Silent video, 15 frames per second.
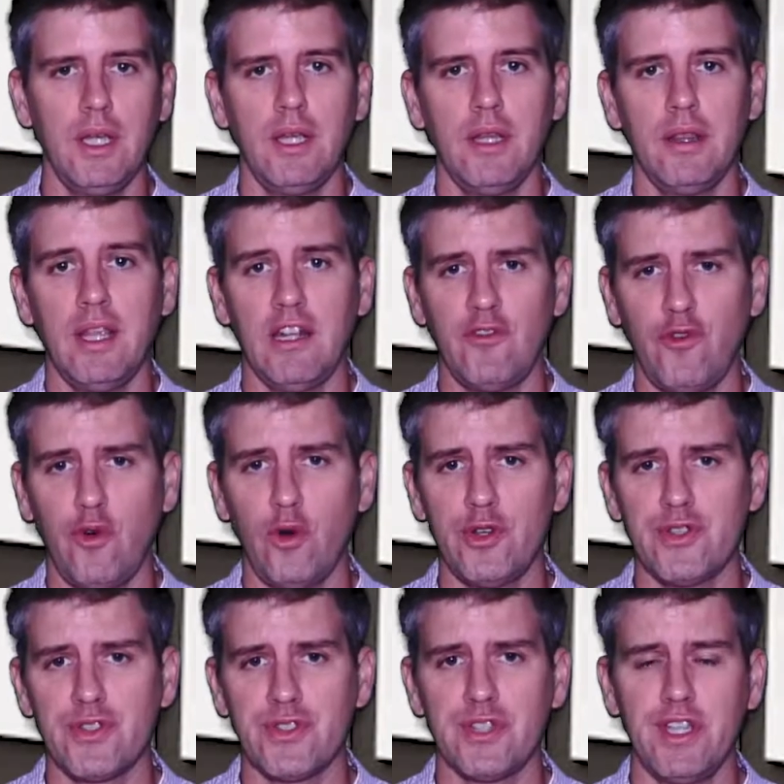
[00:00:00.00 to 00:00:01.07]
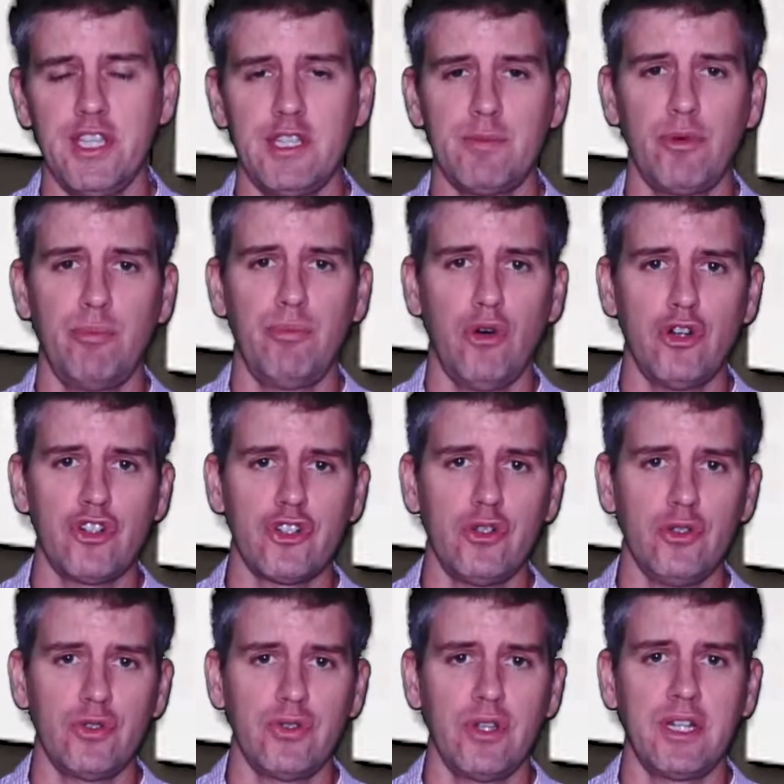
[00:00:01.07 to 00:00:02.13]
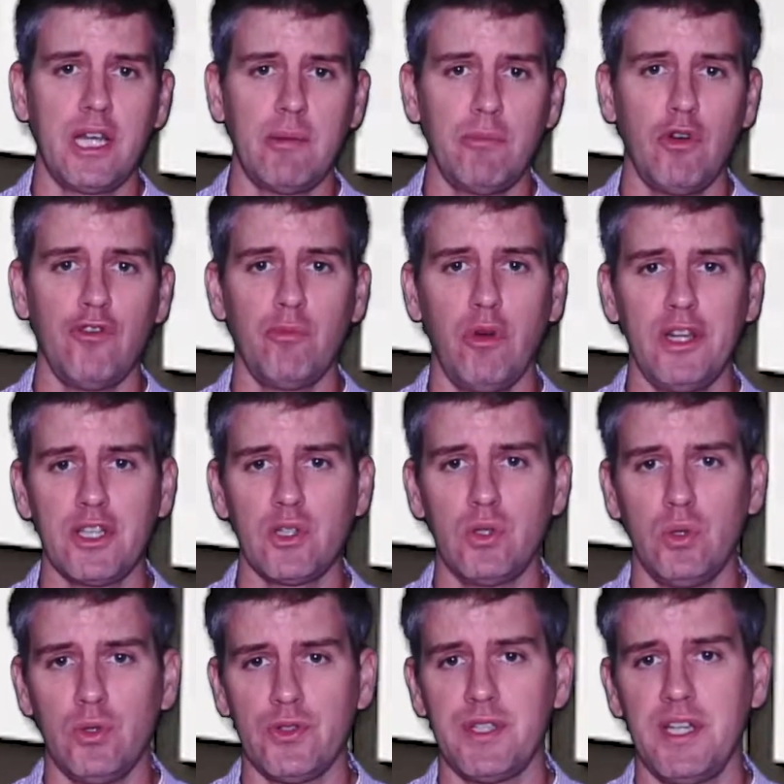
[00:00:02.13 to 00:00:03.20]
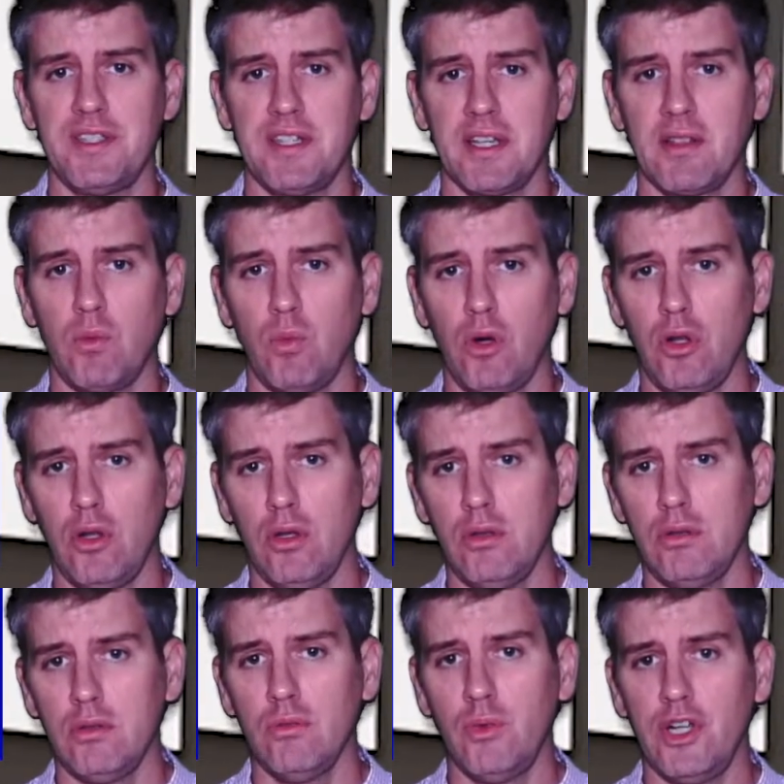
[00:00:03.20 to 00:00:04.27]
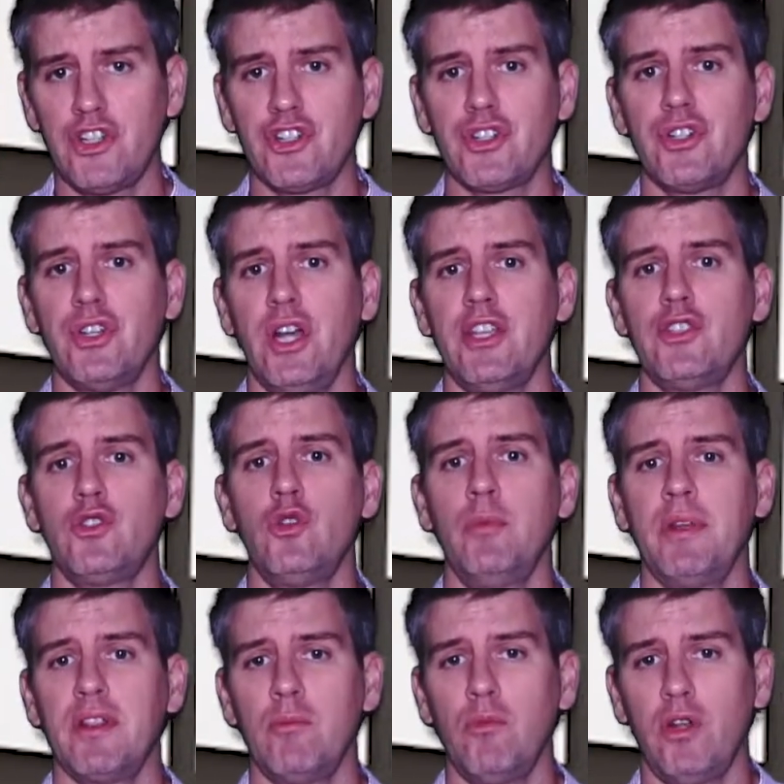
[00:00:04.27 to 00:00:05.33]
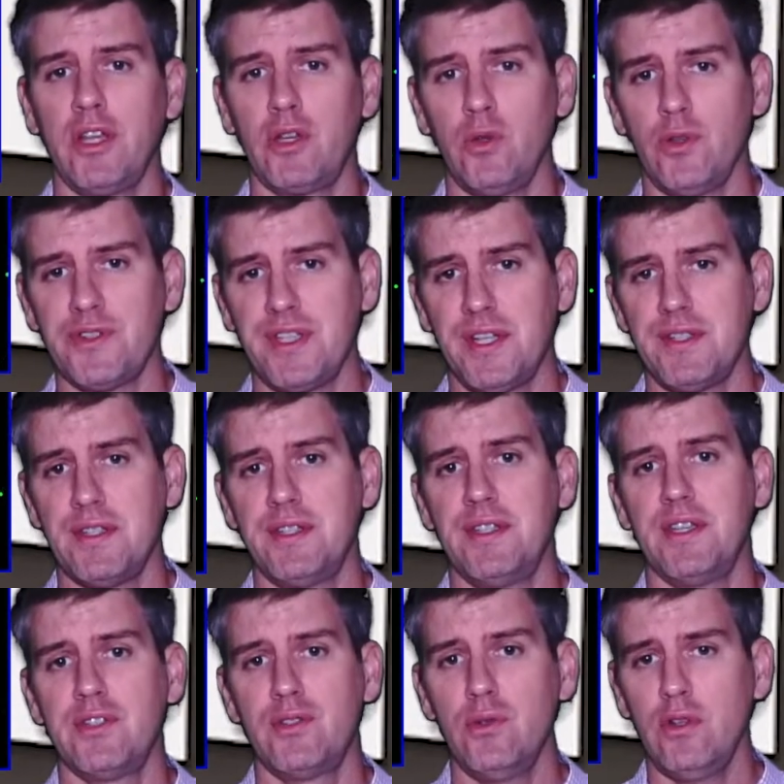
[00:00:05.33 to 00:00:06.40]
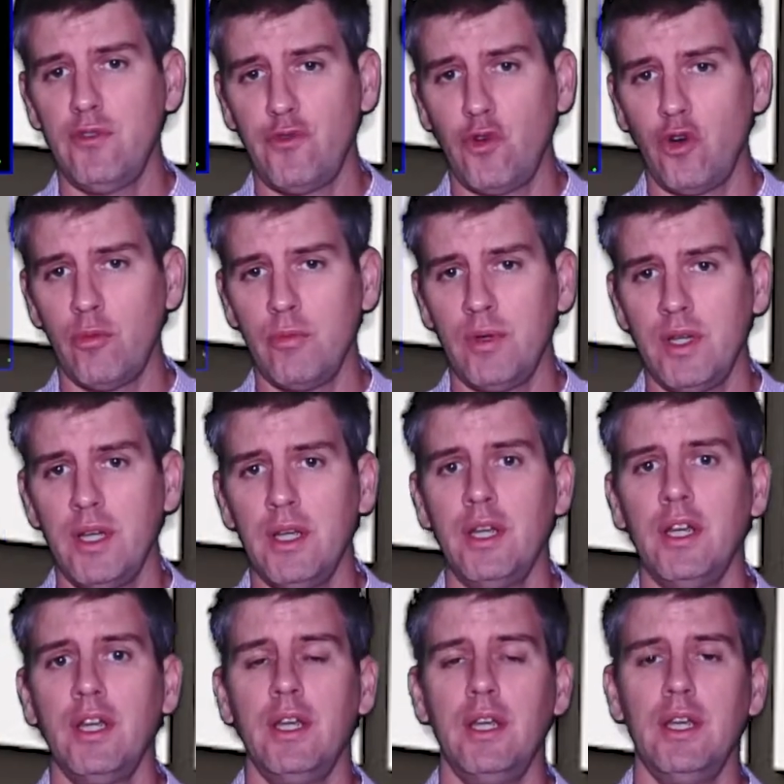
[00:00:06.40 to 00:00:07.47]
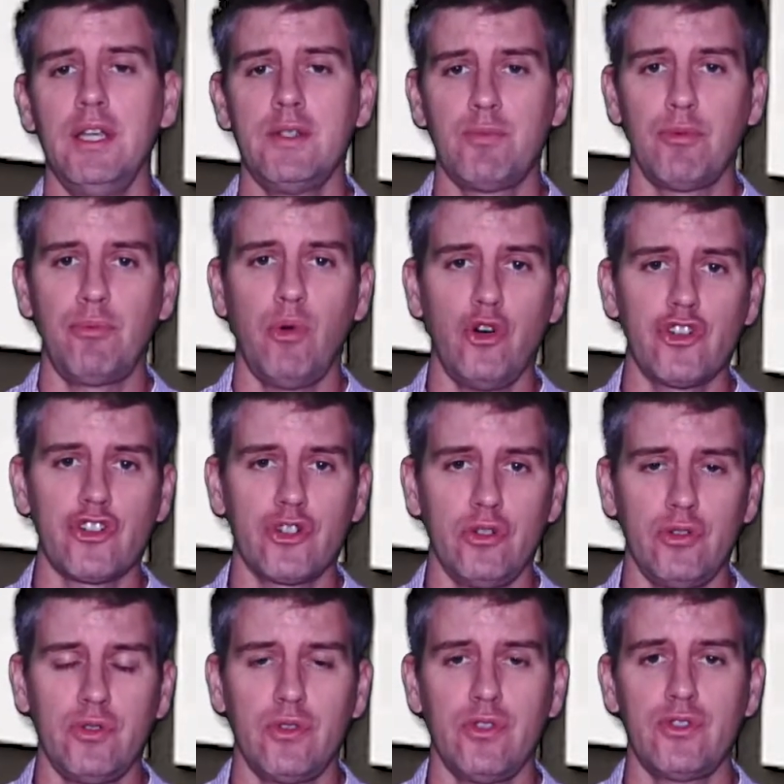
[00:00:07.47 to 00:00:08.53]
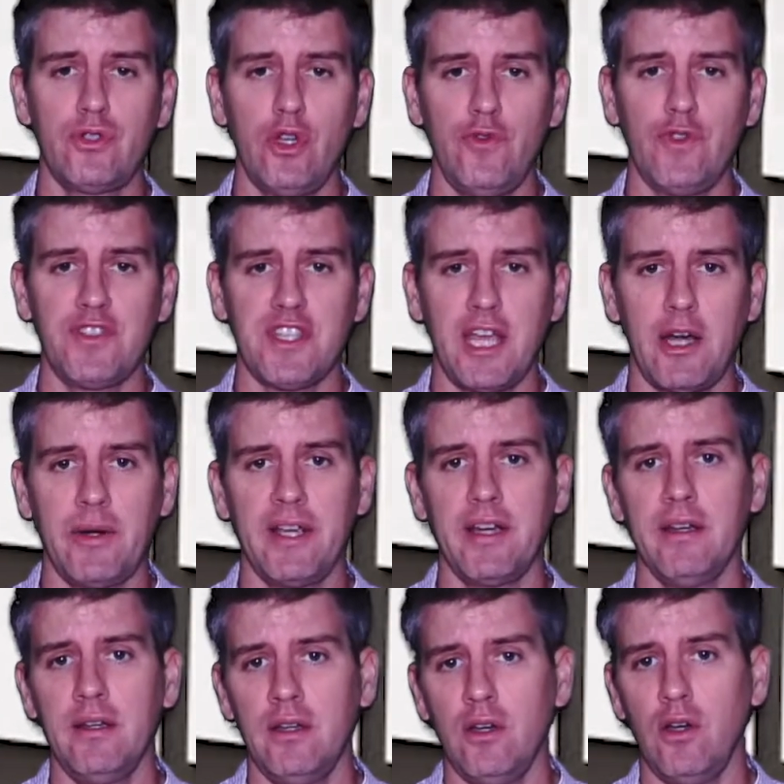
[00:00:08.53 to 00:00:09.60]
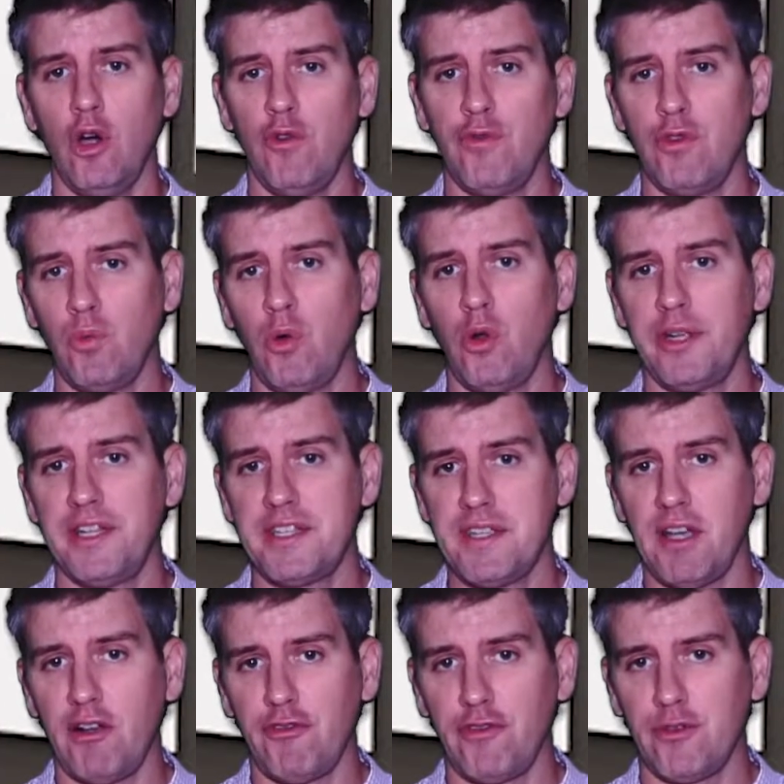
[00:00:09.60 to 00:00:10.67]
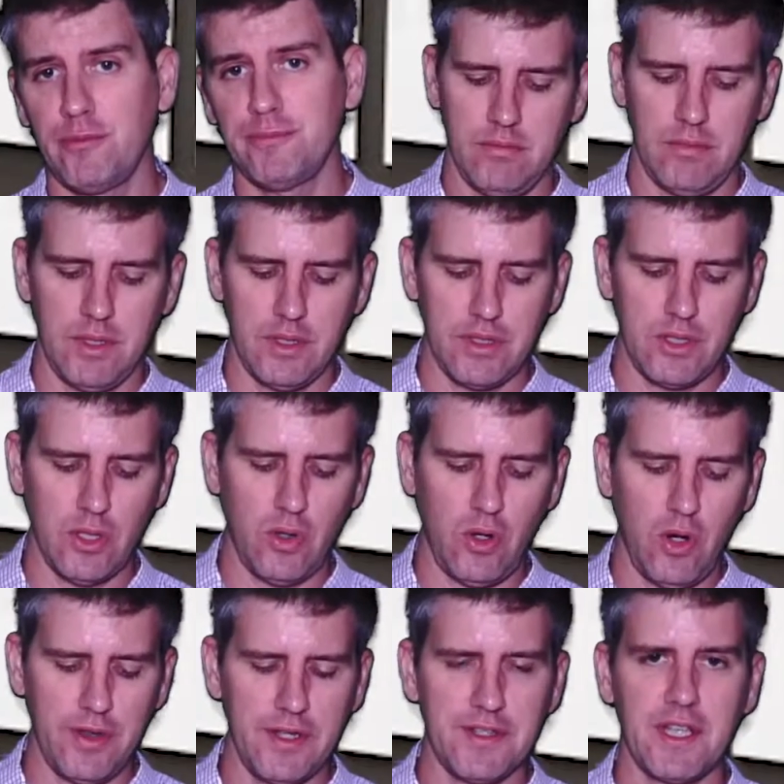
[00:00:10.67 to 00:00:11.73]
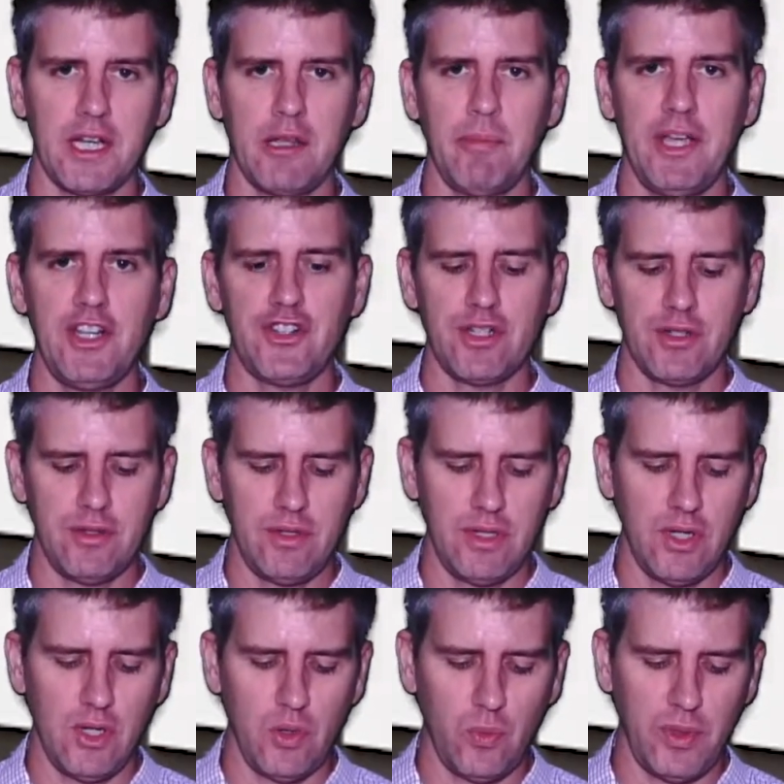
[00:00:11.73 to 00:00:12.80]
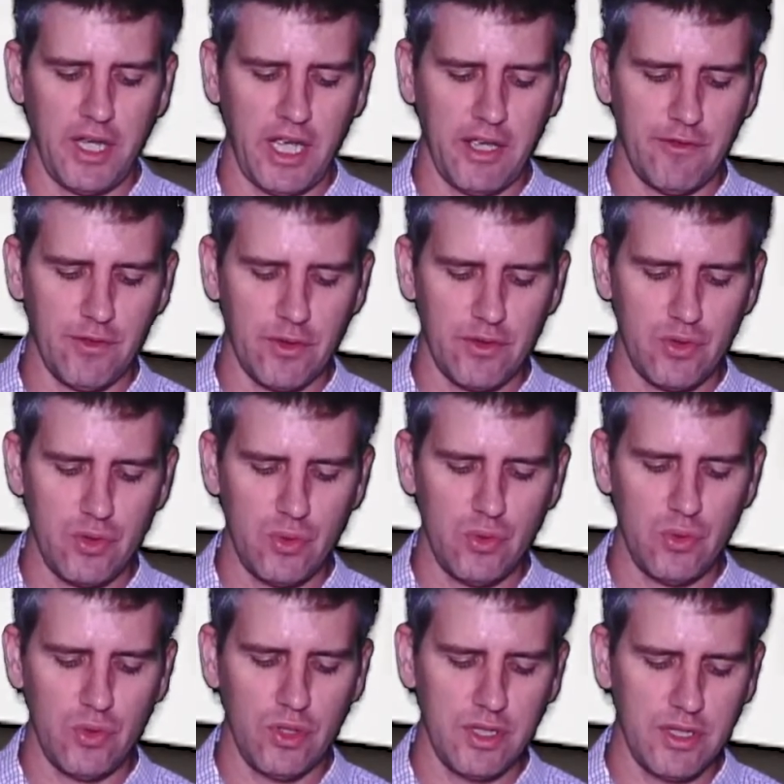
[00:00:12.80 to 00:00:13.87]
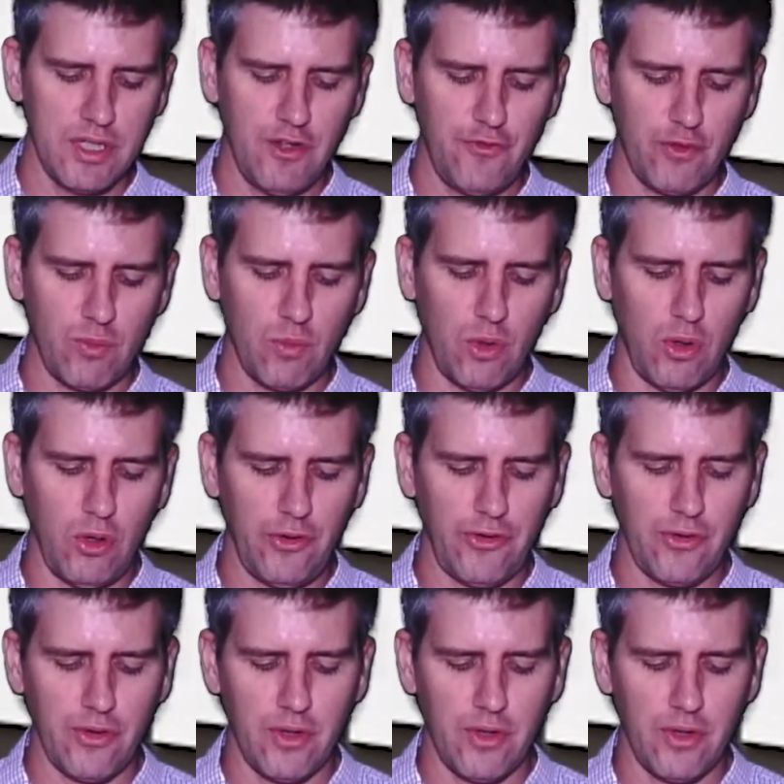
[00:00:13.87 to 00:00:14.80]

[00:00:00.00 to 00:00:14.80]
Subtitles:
That force is proportional to the number of molecules hitting the wall, which, assuming the molecule's density is uniform, is proportional to the surface area of the wall itself. So on this animation, we have two different walls.